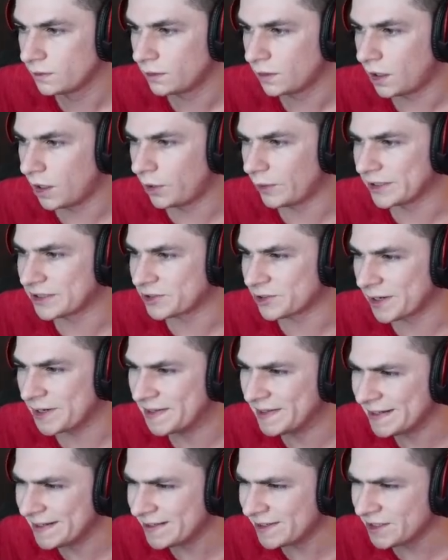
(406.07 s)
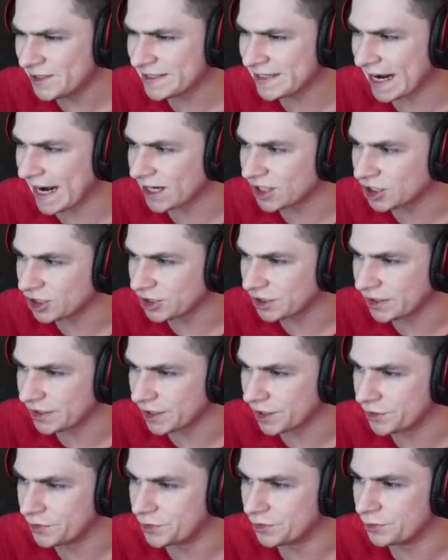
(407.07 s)
Alright, so I think there's actually
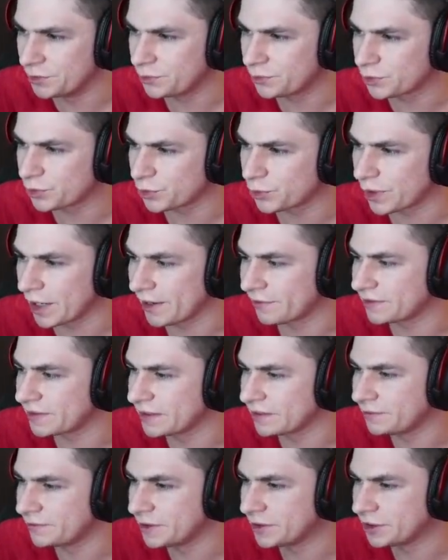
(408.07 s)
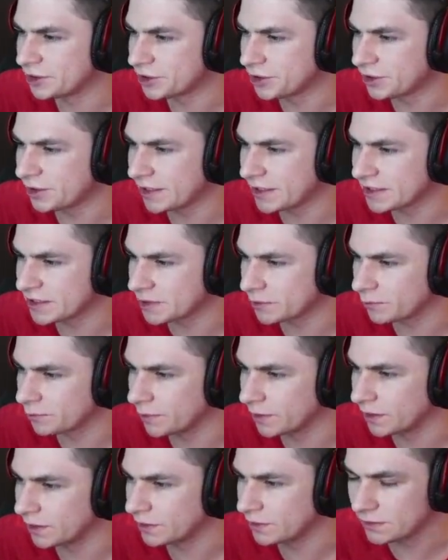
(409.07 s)
a new crafting feature as
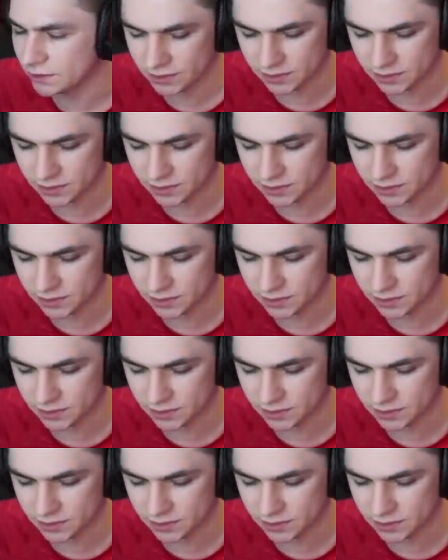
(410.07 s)
well.